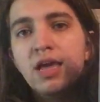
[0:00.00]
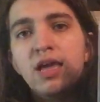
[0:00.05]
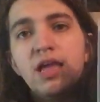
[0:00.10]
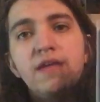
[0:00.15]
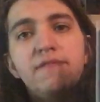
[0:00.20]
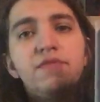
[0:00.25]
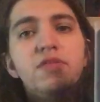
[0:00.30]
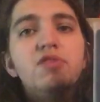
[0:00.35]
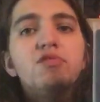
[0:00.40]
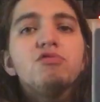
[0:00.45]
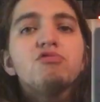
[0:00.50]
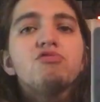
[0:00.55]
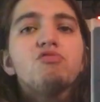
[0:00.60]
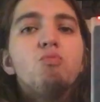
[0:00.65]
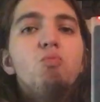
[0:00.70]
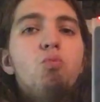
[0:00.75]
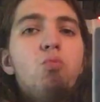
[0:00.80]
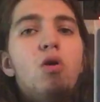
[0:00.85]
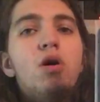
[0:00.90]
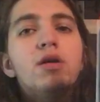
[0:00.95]
If there is
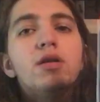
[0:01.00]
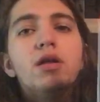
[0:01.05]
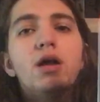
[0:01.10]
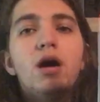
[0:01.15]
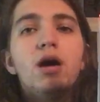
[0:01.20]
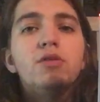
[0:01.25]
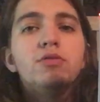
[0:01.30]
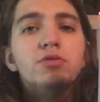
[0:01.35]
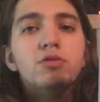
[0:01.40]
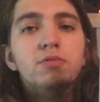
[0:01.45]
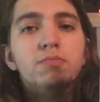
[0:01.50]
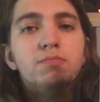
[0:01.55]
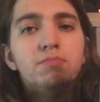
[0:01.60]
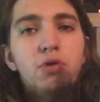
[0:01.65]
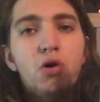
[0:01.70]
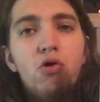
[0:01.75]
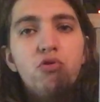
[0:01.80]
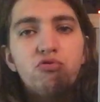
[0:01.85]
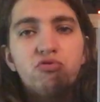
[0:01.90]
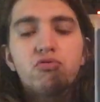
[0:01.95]
one other
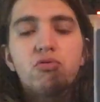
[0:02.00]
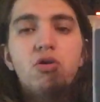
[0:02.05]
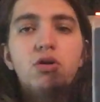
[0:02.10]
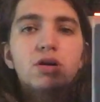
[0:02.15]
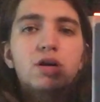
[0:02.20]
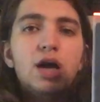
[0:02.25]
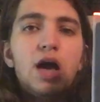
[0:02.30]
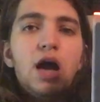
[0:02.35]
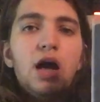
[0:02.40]
post rock